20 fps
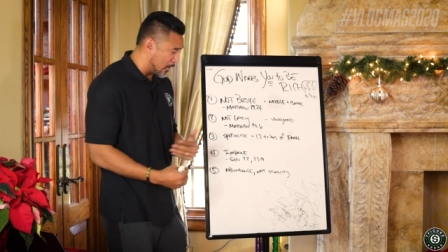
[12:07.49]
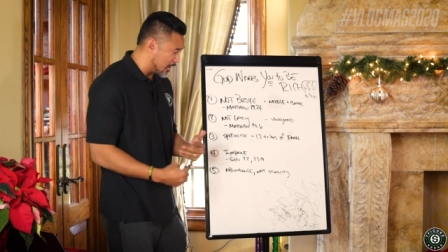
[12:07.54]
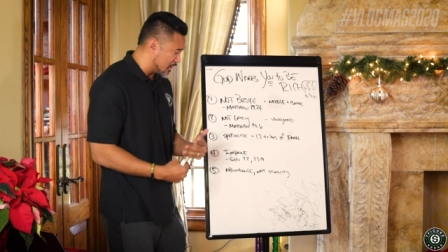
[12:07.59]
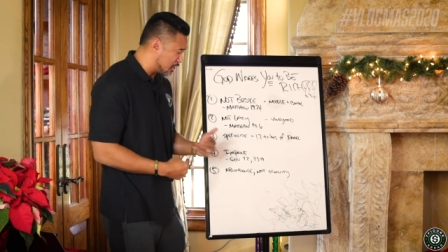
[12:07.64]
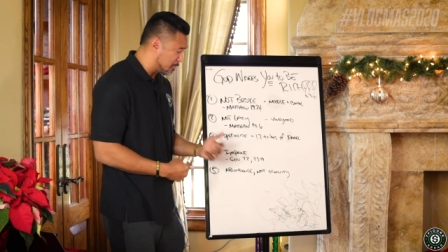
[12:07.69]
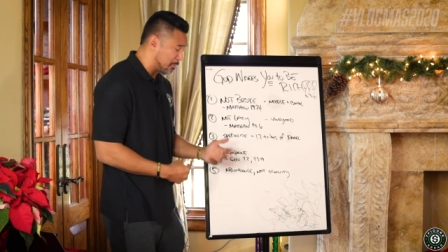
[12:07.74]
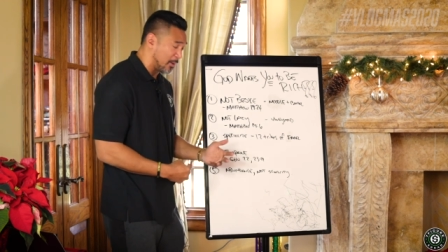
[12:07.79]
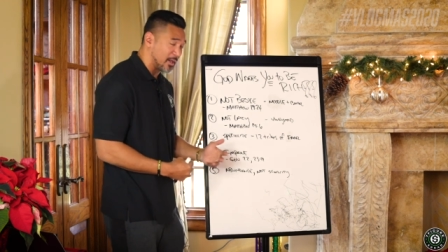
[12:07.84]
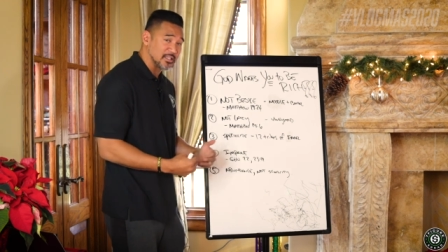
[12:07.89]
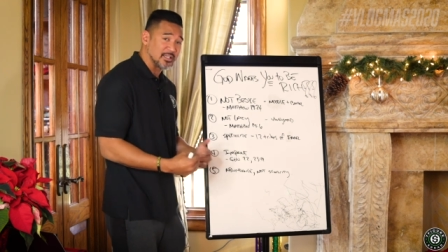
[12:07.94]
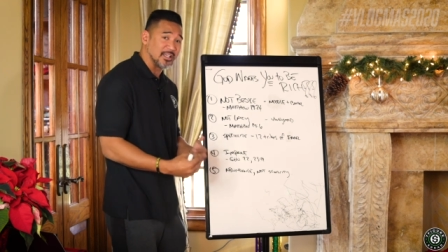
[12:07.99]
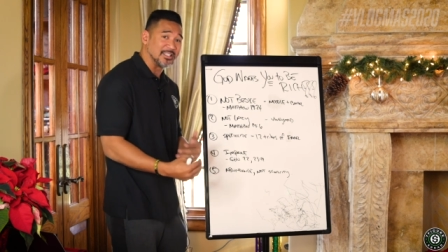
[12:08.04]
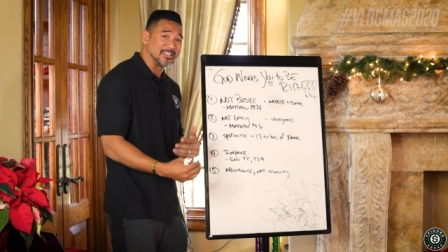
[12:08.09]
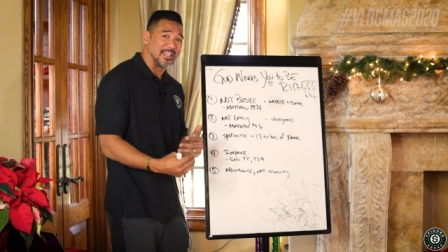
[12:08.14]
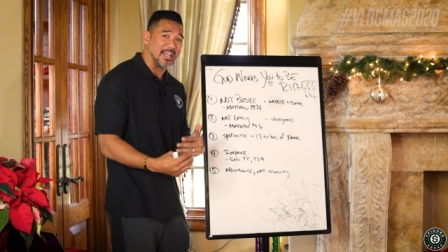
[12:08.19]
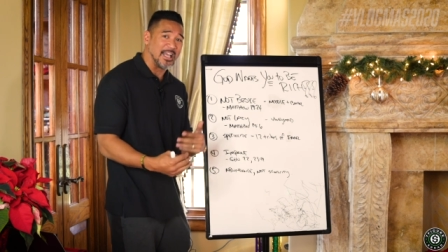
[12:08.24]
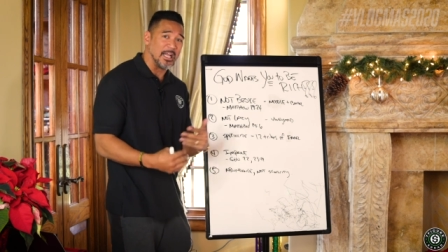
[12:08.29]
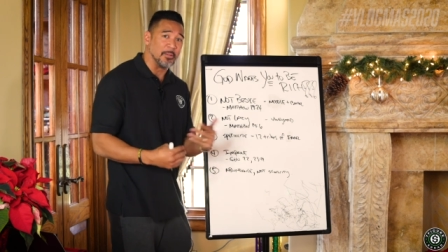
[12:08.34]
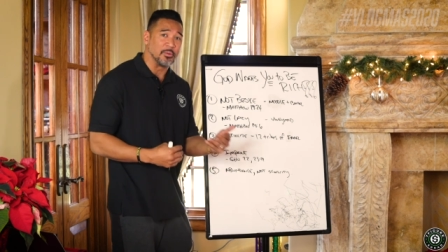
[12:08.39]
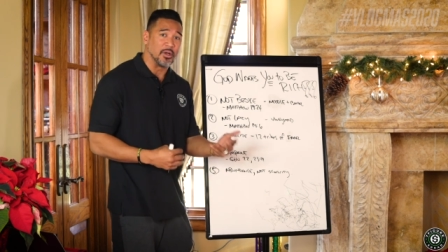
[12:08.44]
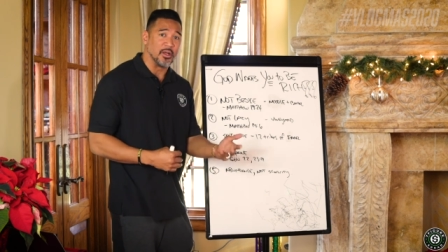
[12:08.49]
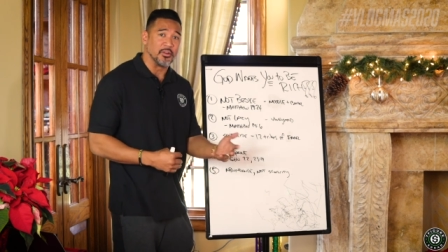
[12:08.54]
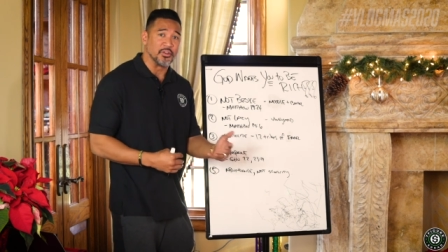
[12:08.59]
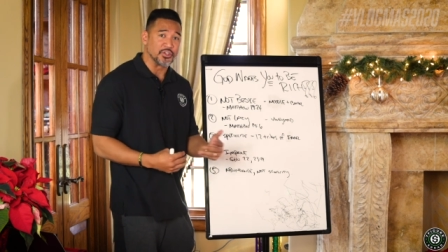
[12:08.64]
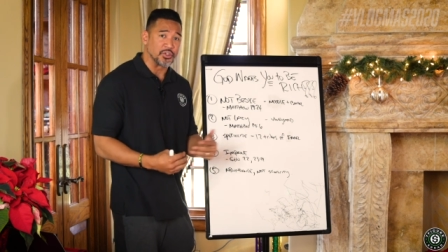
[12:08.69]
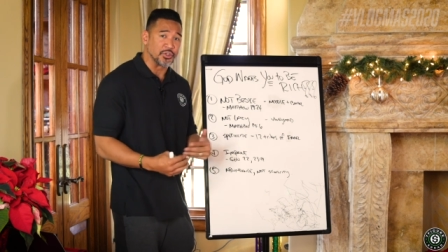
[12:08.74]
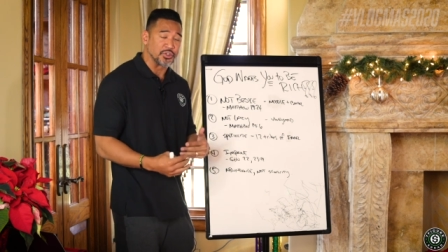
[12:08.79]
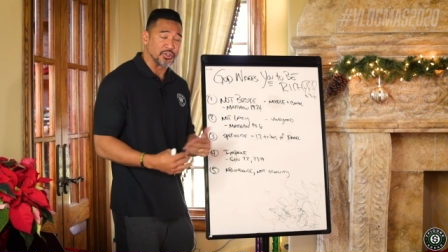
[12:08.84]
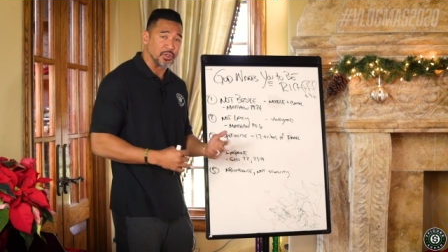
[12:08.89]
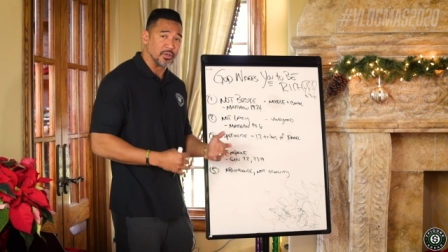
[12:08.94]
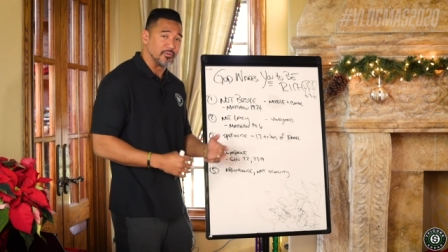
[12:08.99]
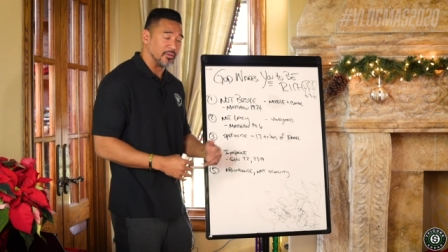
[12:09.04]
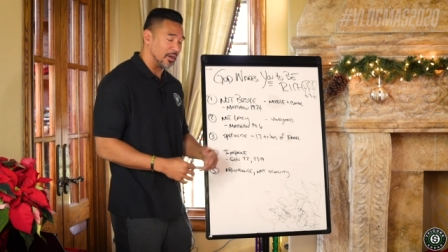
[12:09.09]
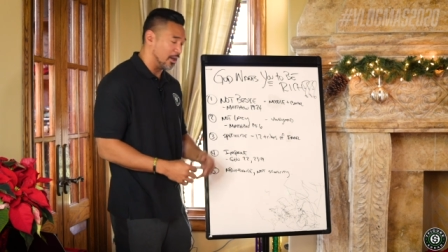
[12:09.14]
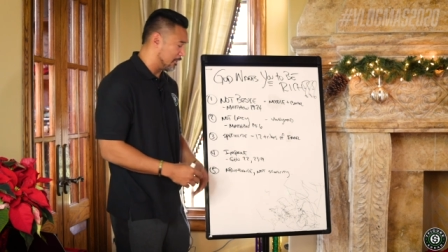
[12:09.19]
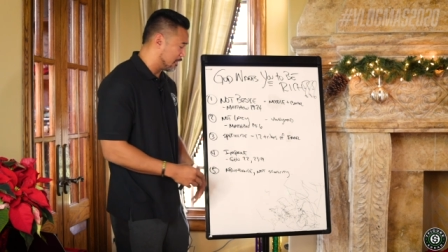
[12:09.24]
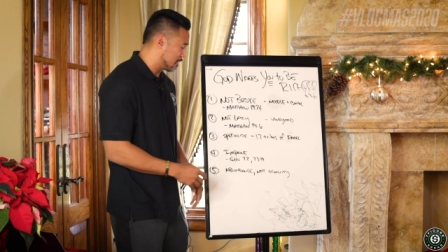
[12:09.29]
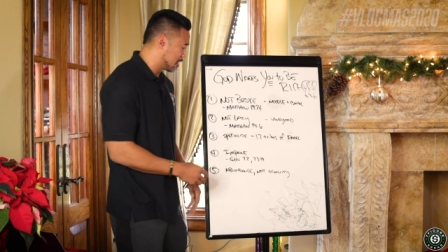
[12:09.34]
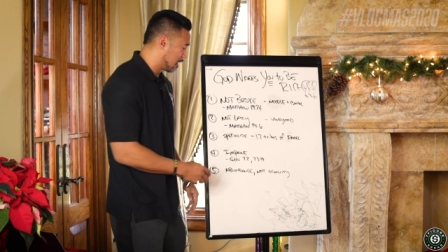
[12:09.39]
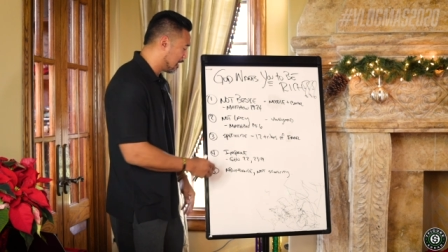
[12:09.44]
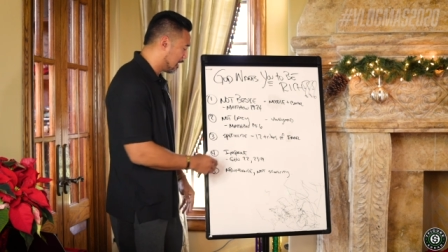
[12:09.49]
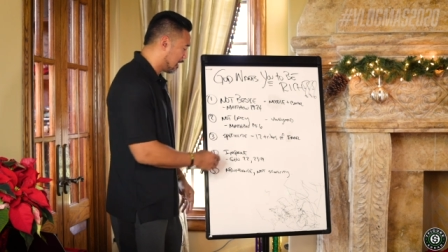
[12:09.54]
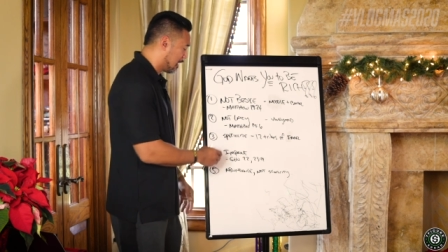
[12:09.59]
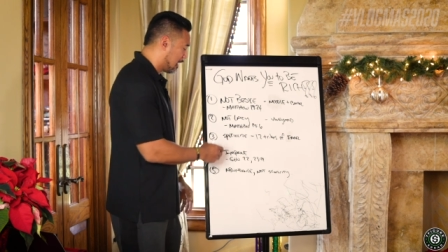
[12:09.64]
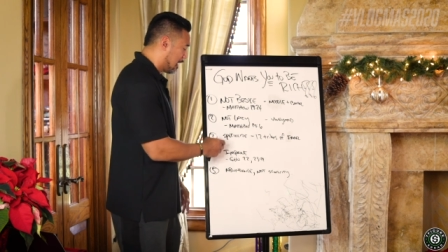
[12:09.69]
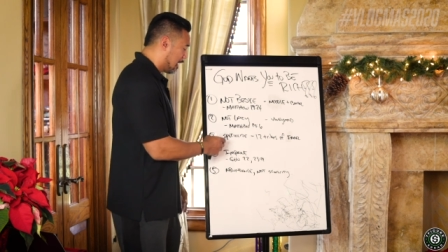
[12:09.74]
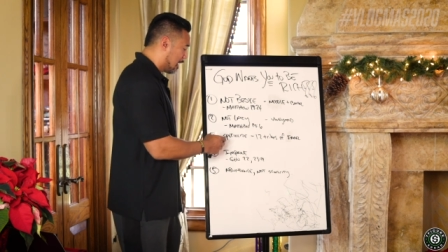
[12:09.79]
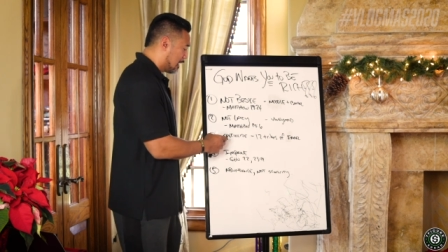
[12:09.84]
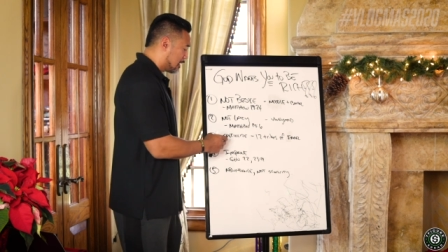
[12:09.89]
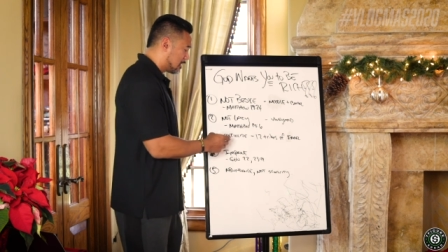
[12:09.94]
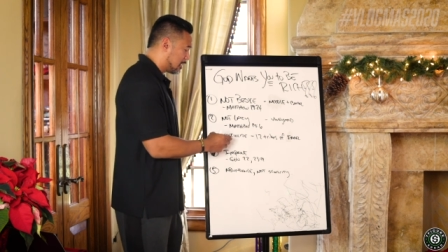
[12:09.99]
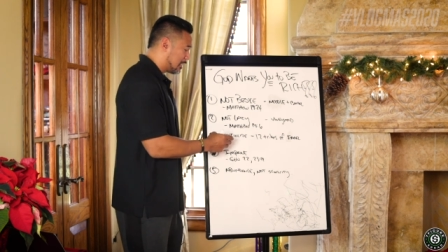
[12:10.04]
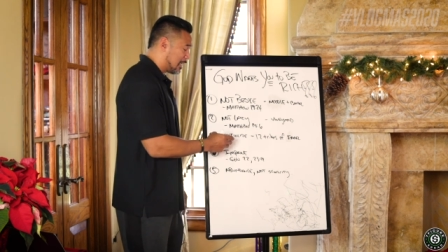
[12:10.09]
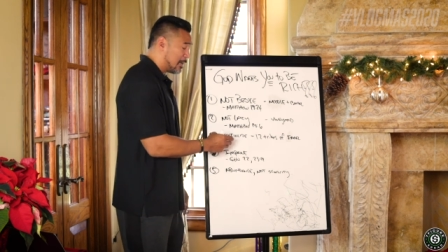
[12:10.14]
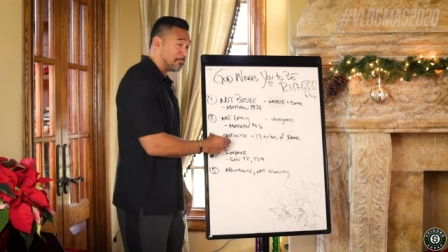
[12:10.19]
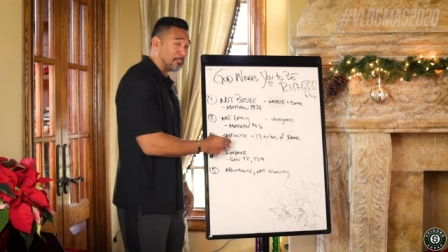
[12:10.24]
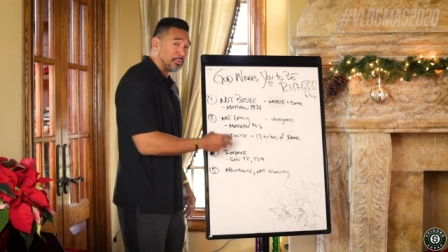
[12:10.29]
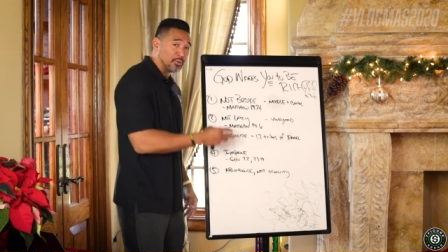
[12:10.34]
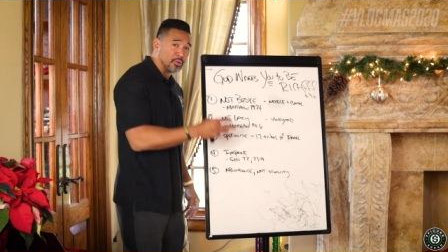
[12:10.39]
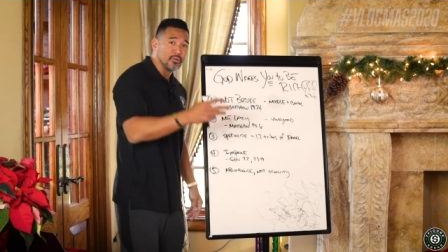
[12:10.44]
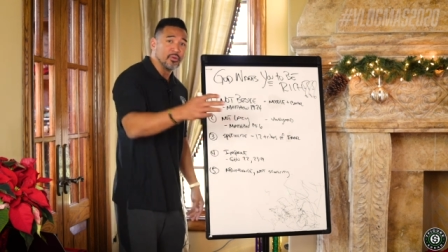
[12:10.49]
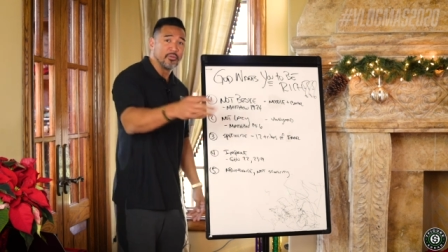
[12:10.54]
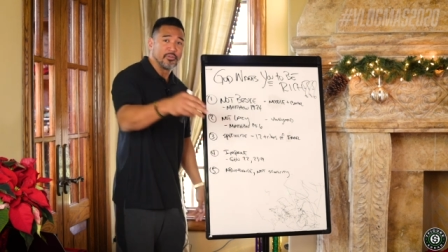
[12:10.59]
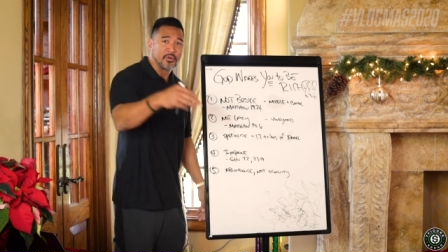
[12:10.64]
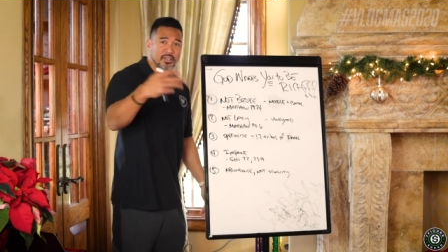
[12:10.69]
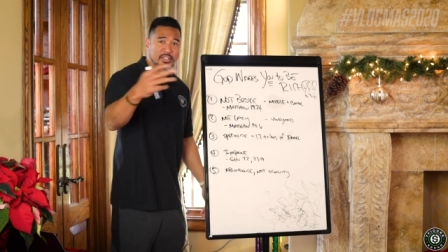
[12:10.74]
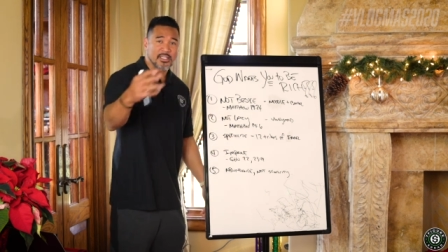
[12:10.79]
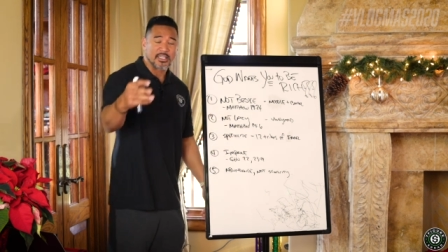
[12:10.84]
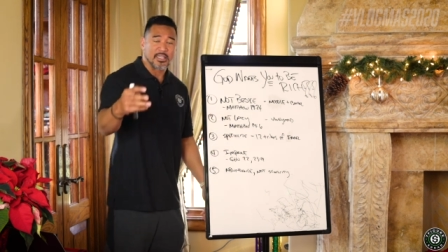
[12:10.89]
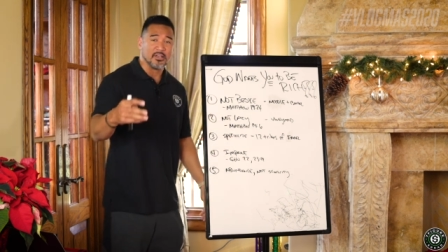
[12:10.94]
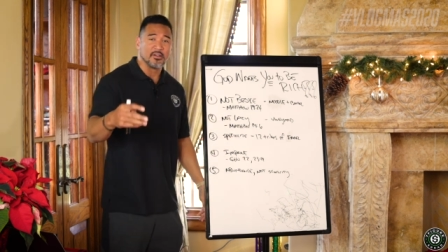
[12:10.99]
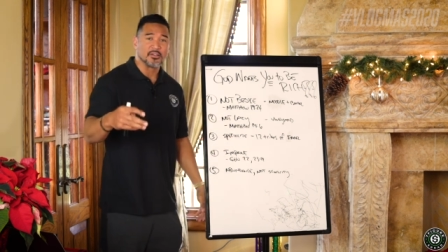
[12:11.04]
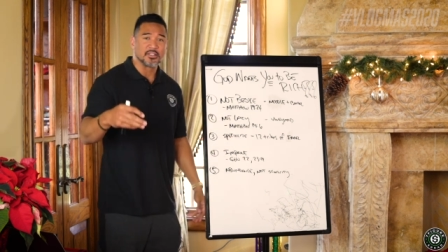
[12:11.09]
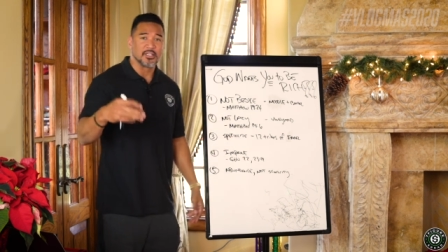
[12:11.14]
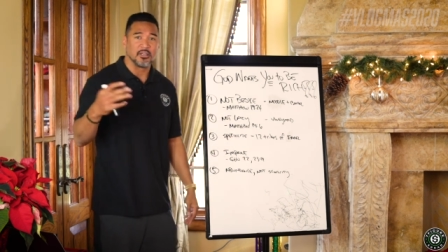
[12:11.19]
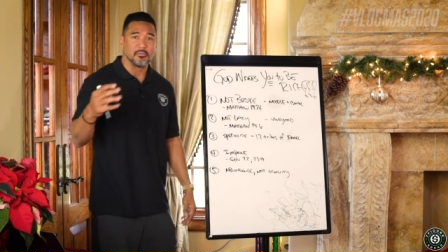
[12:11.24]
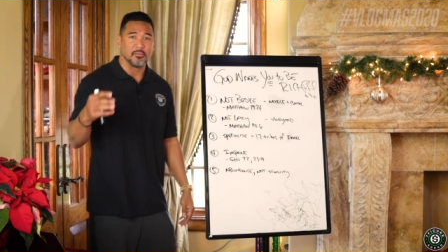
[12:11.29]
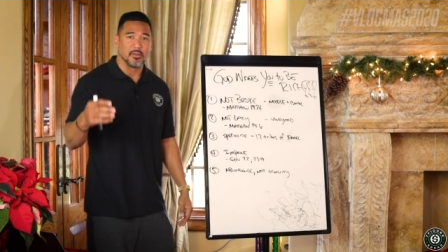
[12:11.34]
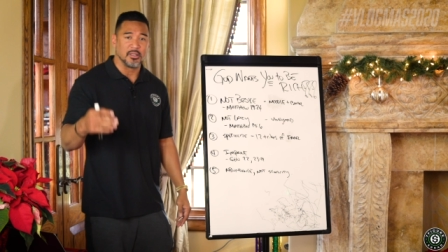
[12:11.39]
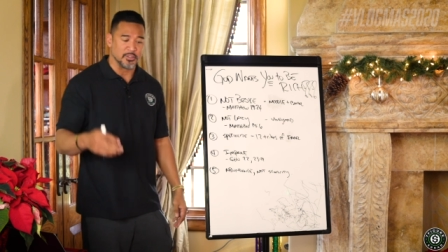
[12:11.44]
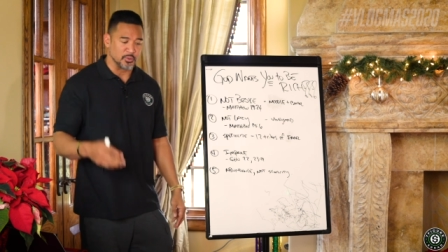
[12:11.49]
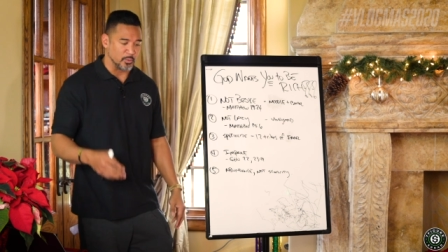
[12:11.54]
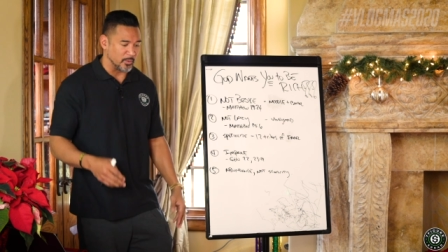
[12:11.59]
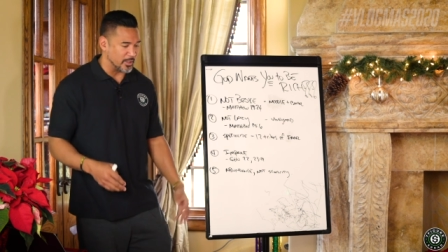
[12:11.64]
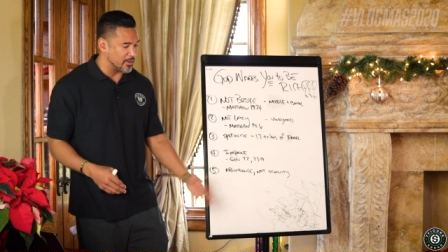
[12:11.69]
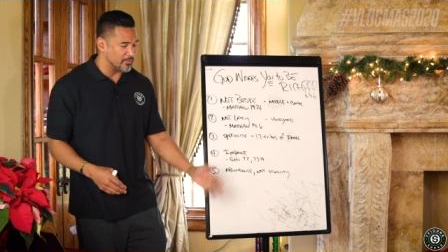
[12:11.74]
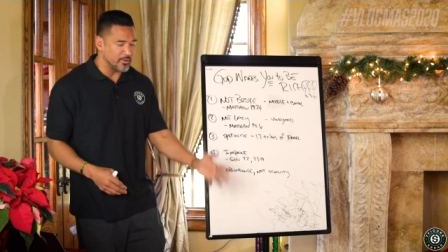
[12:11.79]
You want to specialize to help others, to serve others, to improve your skills and abilities.